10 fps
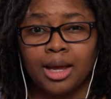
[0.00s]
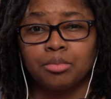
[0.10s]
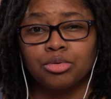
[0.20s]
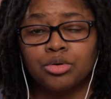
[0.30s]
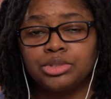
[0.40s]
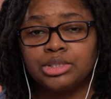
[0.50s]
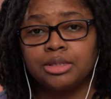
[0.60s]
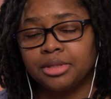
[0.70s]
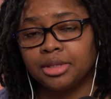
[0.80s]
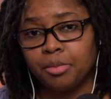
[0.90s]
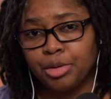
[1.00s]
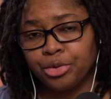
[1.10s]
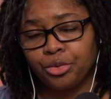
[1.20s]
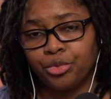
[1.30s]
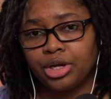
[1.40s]
And pro tip, the
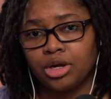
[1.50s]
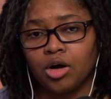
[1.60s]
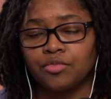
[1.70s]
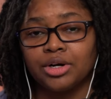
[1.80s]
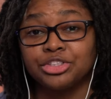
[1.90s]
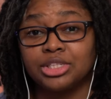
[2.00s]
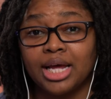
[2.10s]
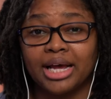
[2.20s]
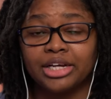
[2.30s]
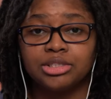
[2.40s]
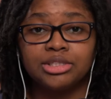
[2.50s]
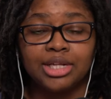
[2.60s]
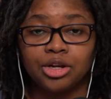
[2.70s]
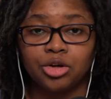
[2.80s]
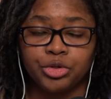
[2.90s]
memory recall function actually
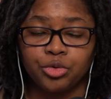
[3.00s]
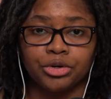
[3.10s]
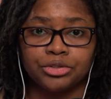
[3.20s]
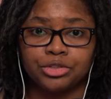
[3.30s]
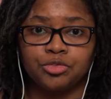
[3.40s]
not only works